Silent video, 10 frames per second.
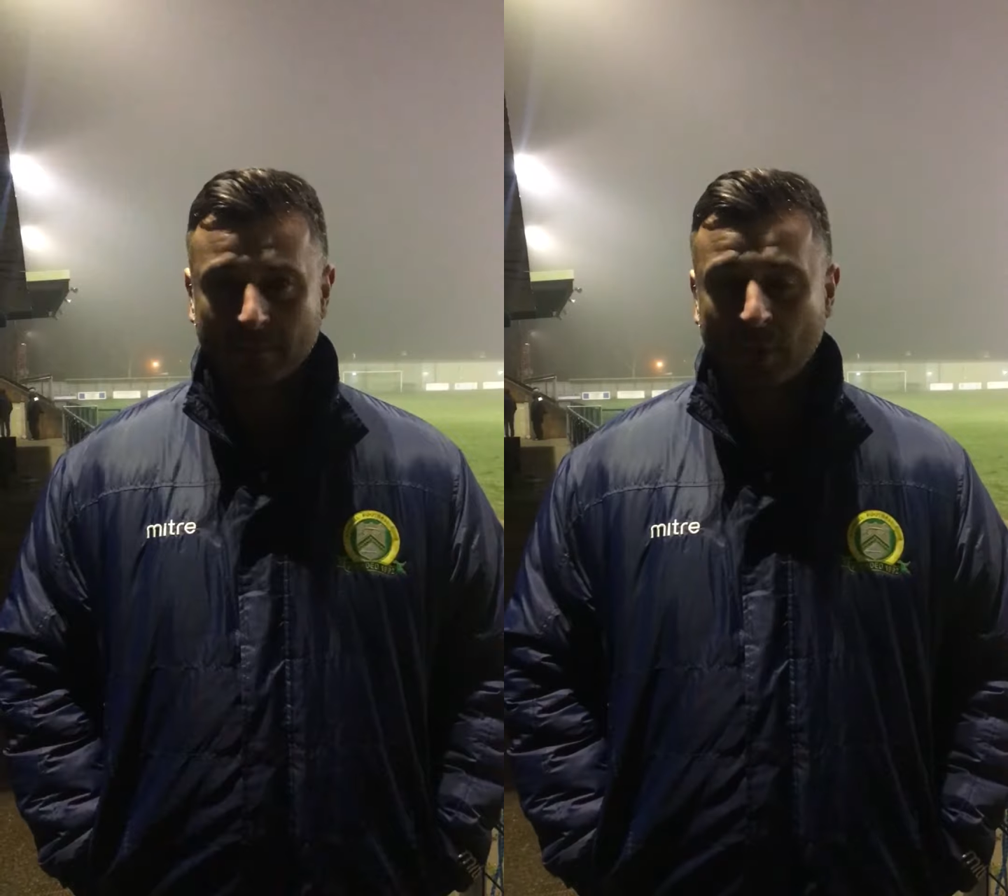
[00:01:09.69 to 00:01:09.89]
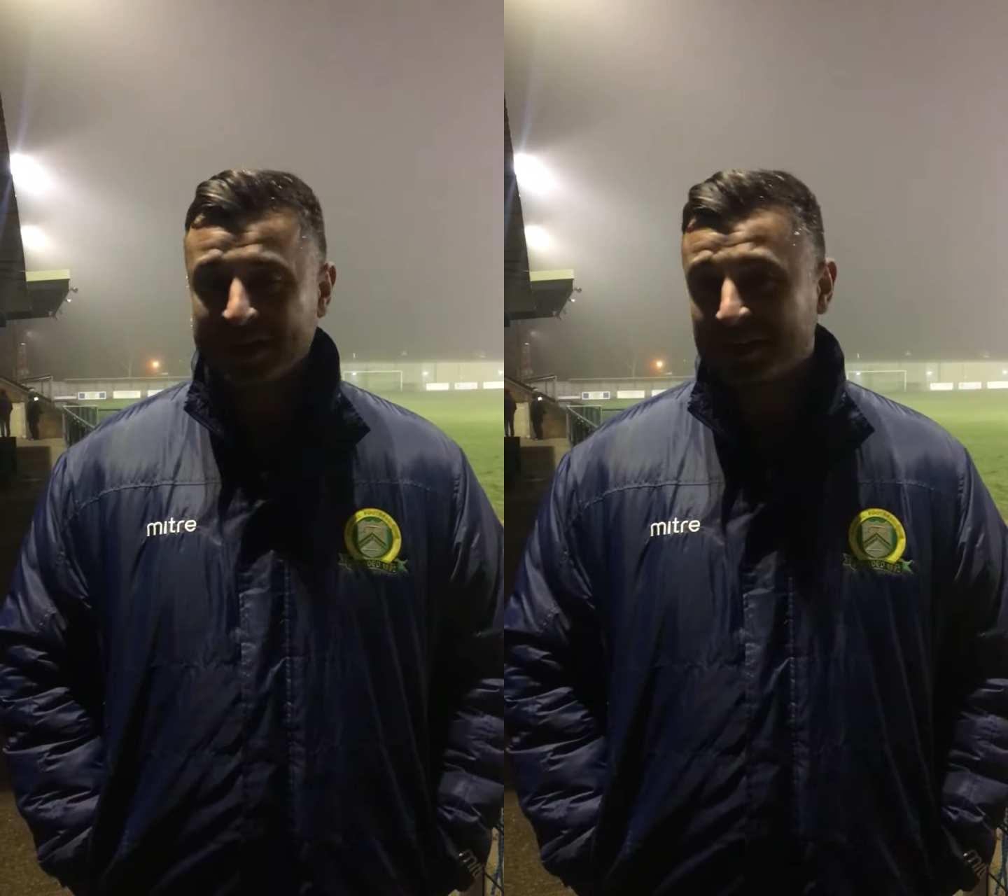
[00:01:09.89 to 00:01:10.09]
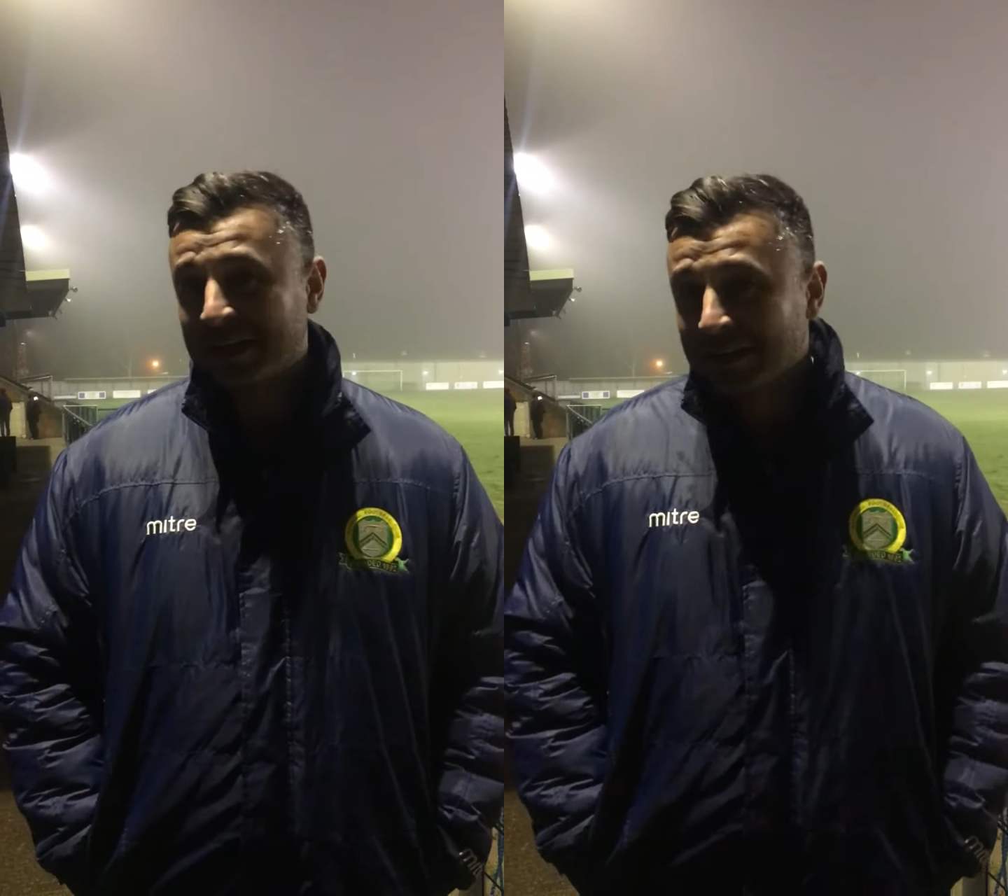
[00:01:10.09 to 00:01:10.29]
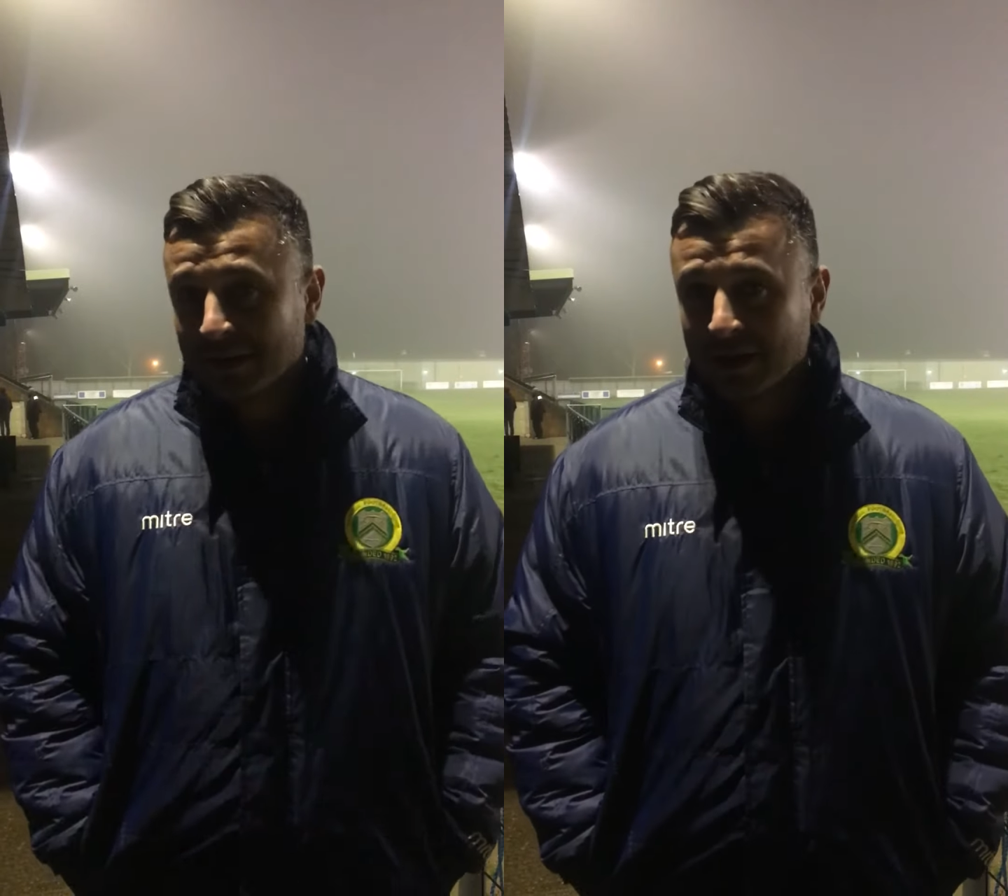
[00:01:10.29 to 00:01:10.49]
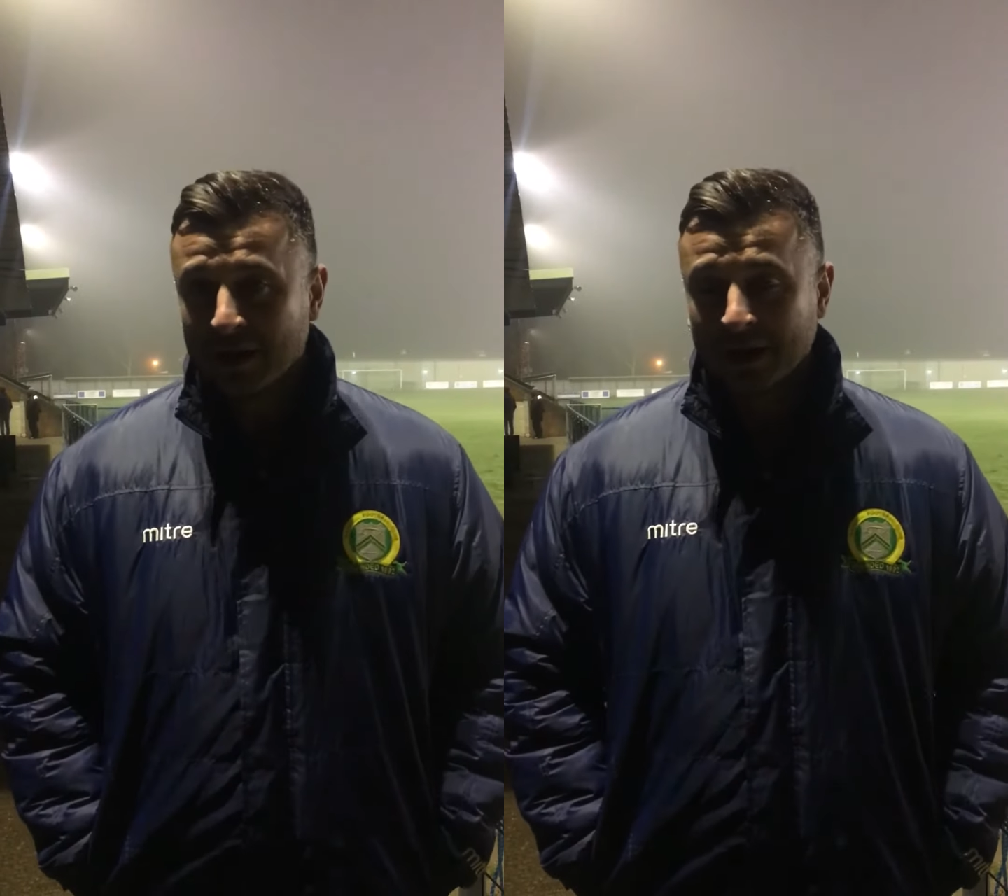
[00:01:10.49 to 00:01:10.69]
Wasted.
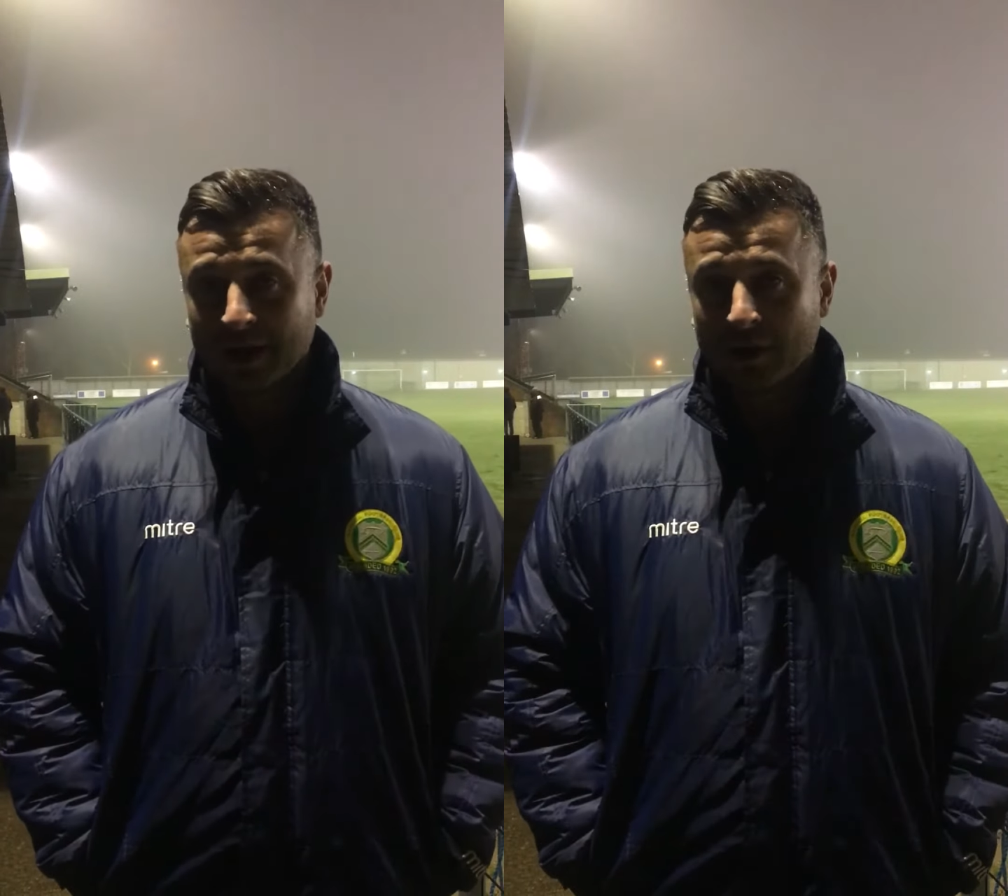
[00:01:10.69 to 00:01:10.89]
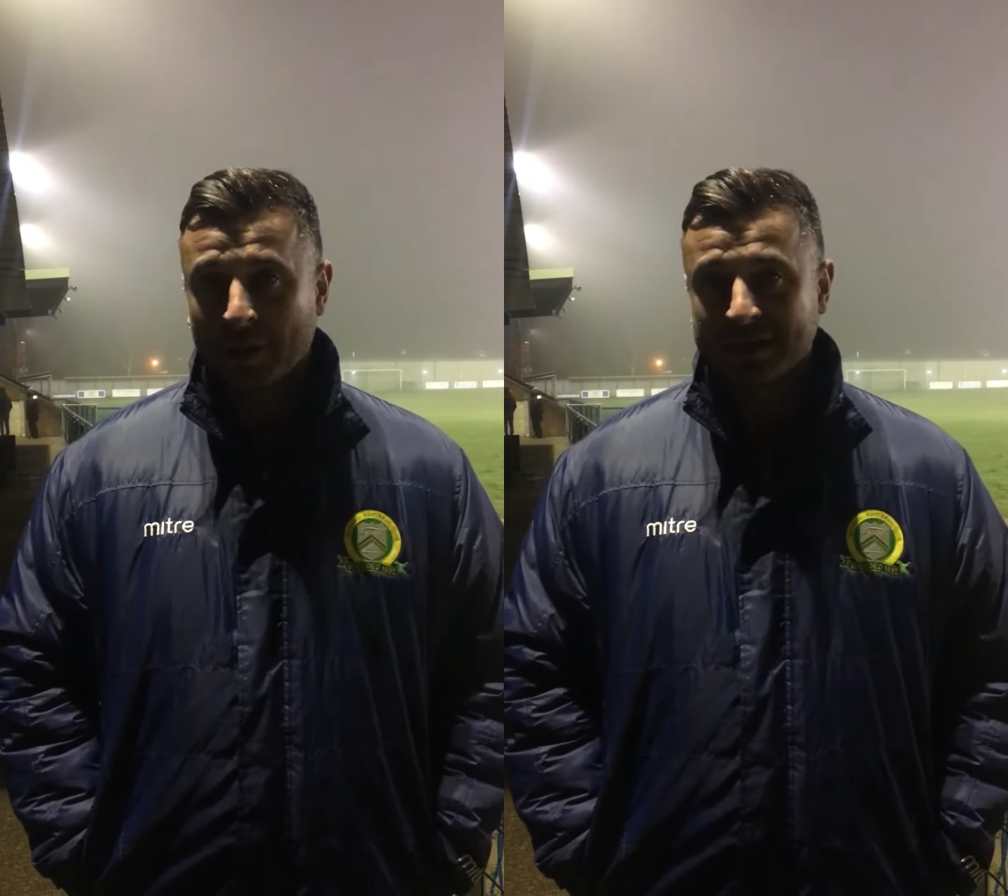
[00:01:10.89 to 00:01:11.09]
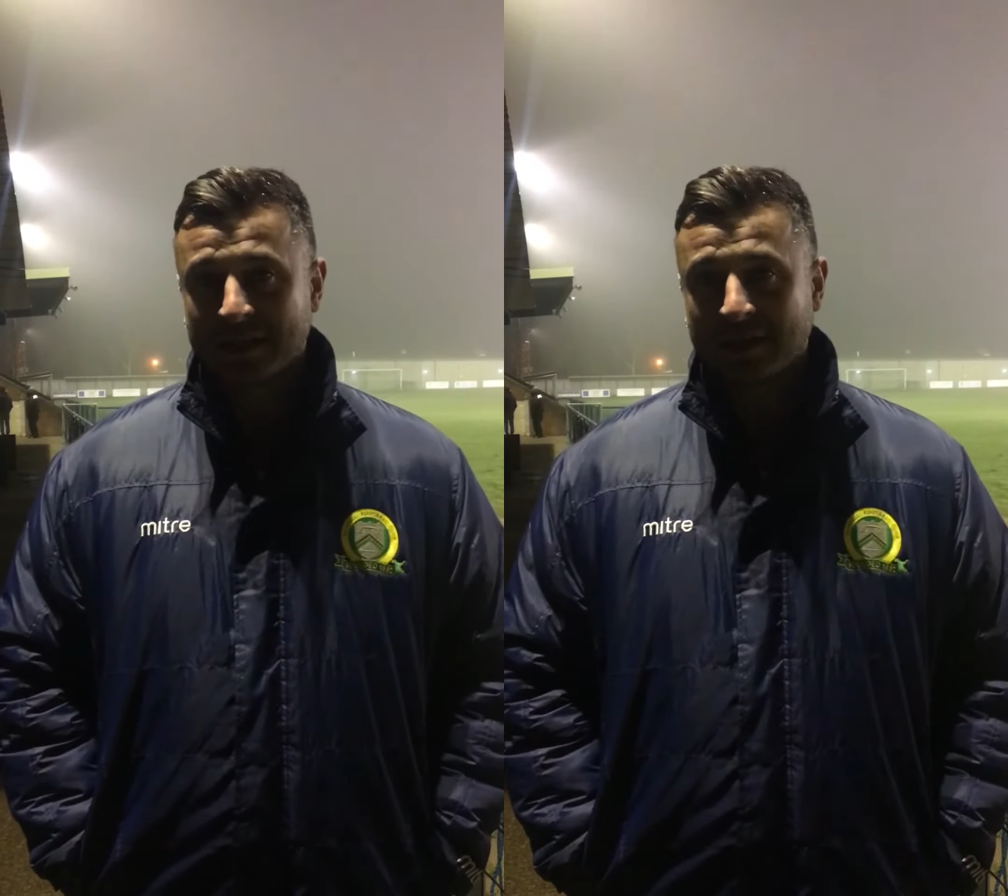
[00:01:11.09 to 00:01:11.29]
You know, wasted.